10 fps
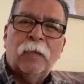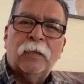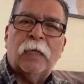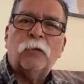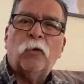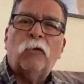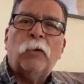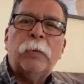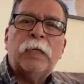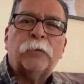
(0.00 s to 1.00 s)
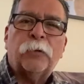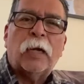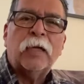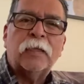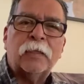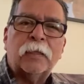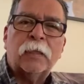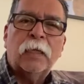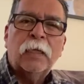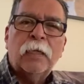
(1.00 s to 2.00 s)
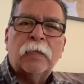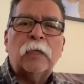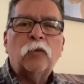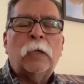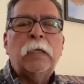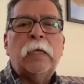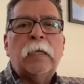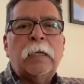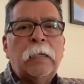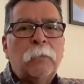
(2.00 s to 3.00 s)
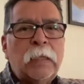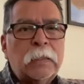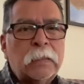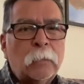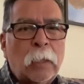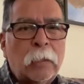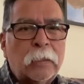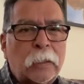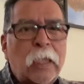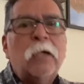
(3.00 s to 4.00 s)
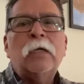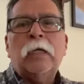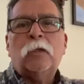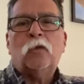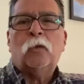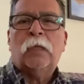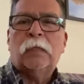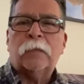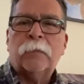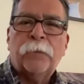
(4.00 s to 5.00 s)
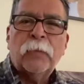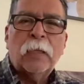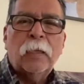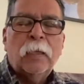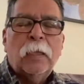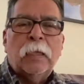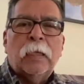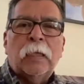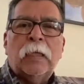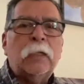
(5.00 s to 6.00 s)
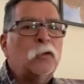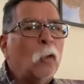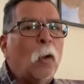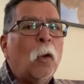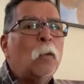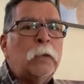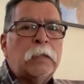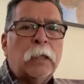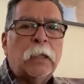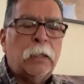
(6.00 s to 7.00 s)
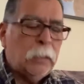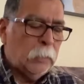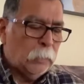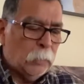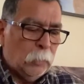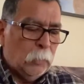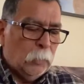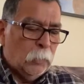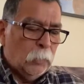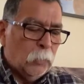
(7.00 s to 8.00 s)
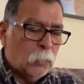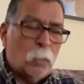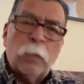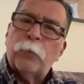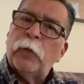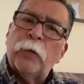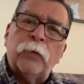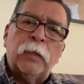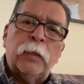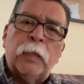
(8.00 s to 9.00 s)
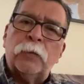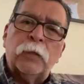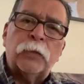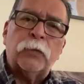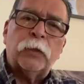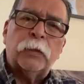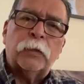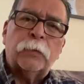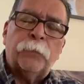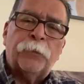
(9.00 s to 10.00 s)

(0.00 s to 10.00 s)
that's where we meet Christ. That's when he means dearly to us. He's always there. So my brethren and sisters,